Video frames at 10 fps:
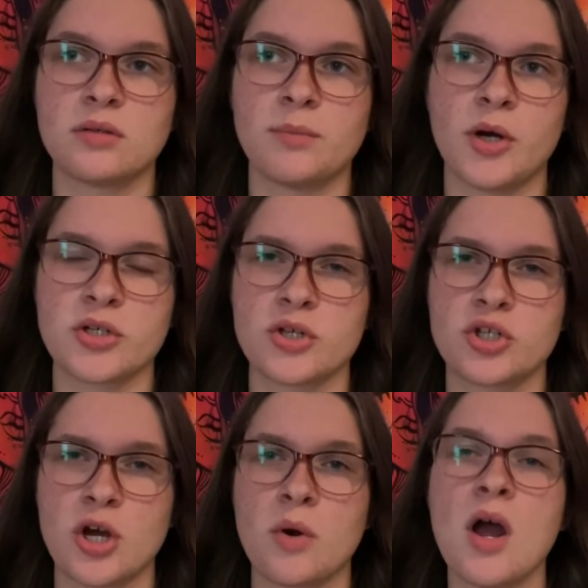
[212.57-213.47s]
parts of the
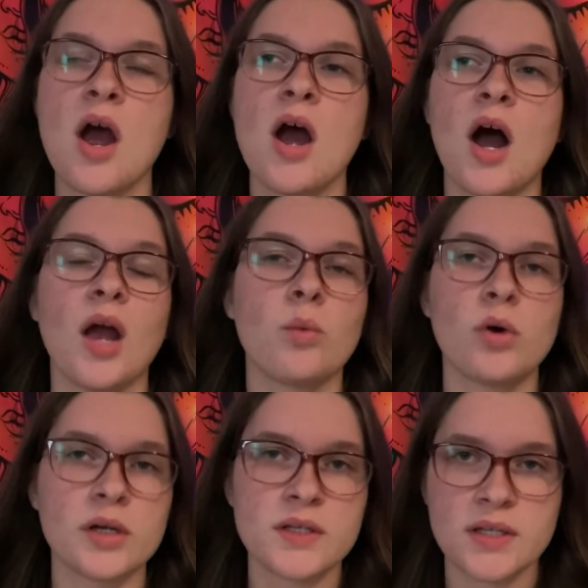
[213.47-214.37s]
show. I
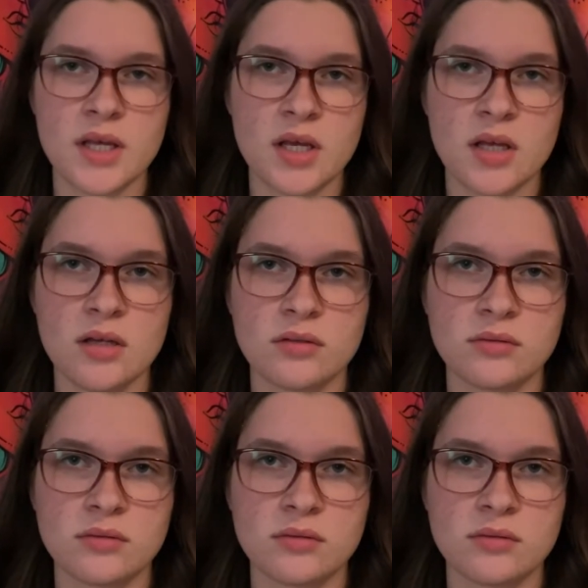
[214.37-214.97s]
want to say,